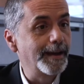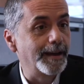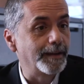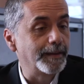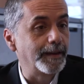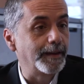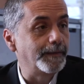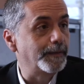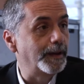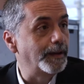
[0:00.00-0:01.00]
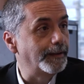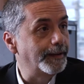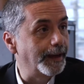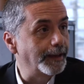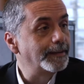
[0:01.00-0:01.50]
and I think if we don't
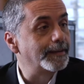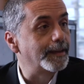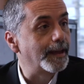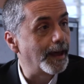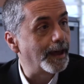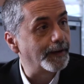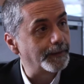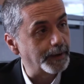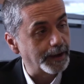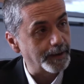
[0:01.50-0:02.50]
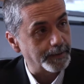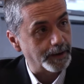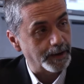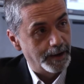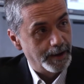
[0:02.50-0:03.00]
get to the heart of being able
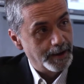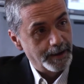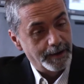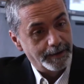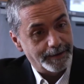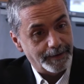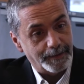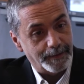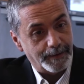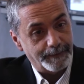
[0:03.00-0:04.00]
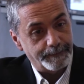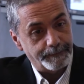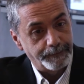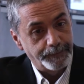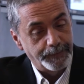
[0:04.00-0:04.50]
to to um,